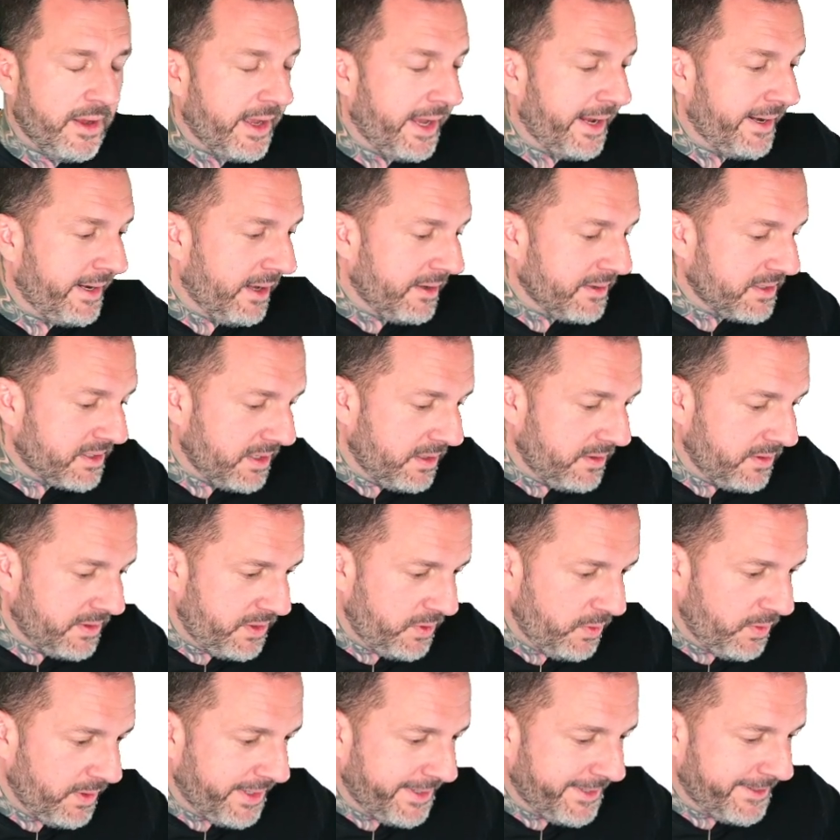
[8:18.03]
and also
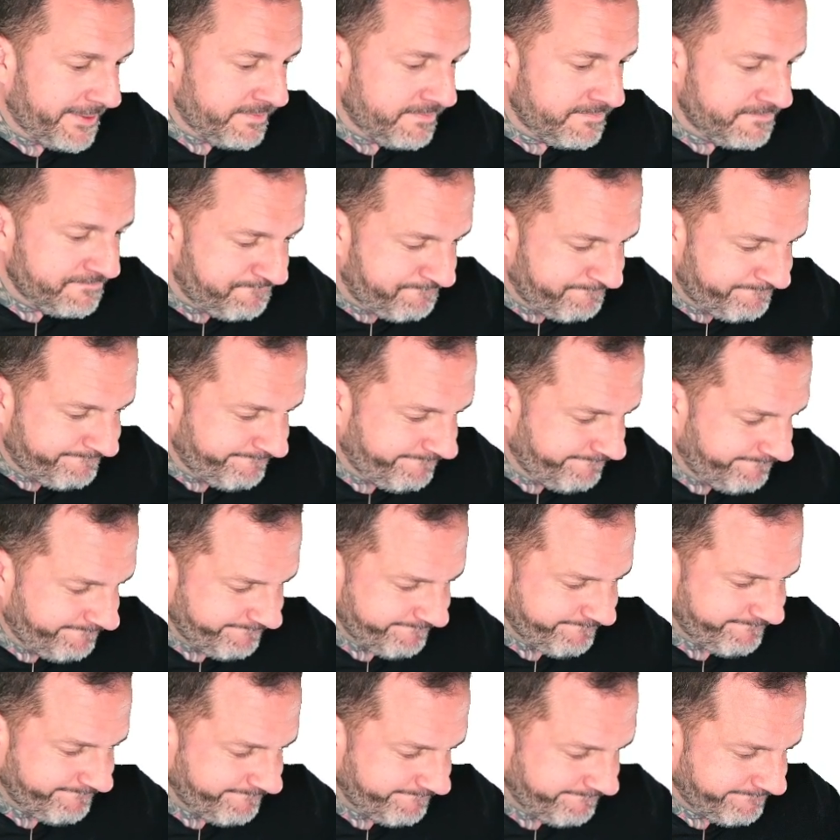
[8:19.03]
to um,
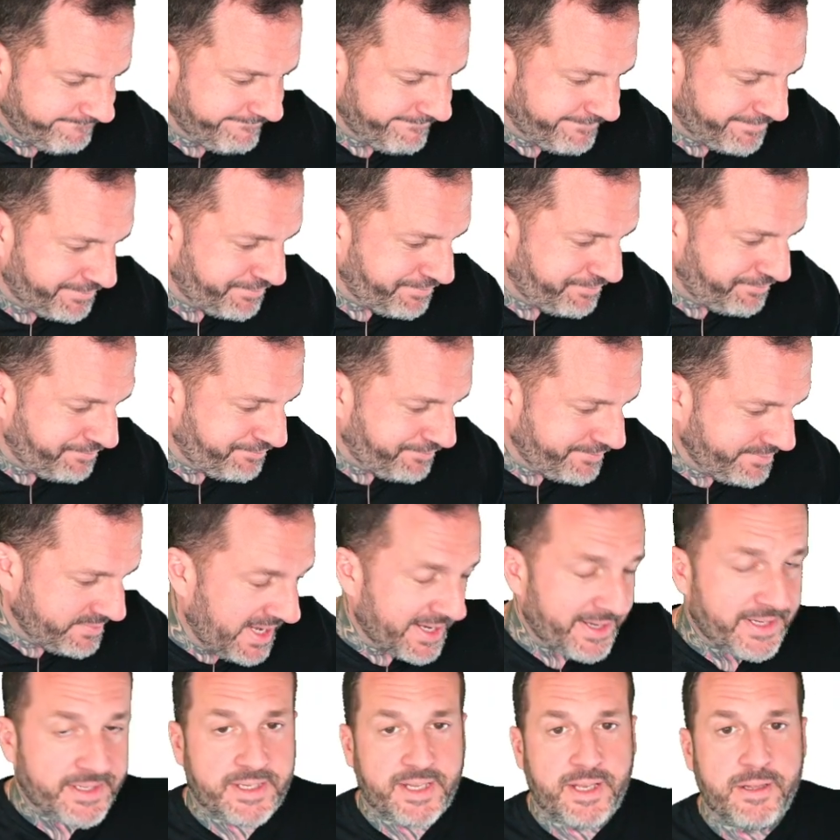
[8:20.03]

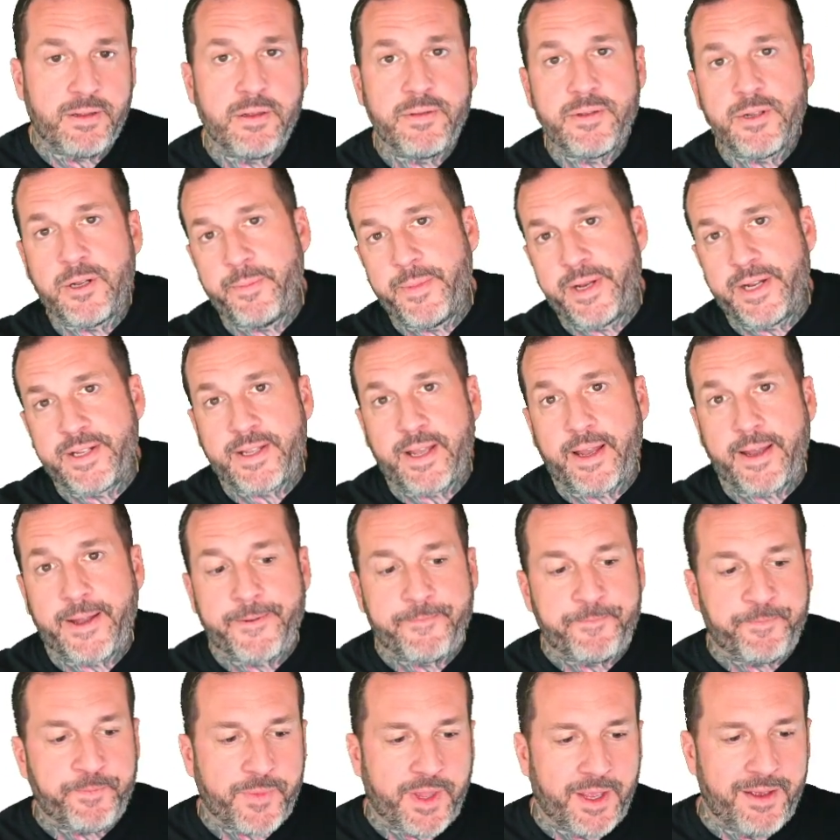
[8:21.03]
I guess kill a little bit of
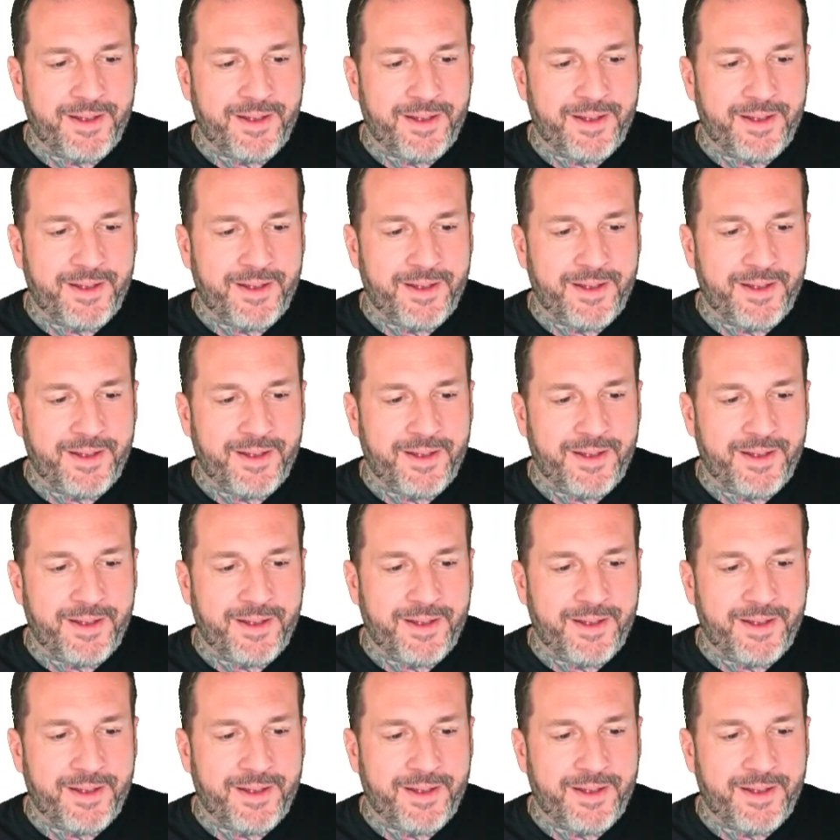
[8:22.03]
time.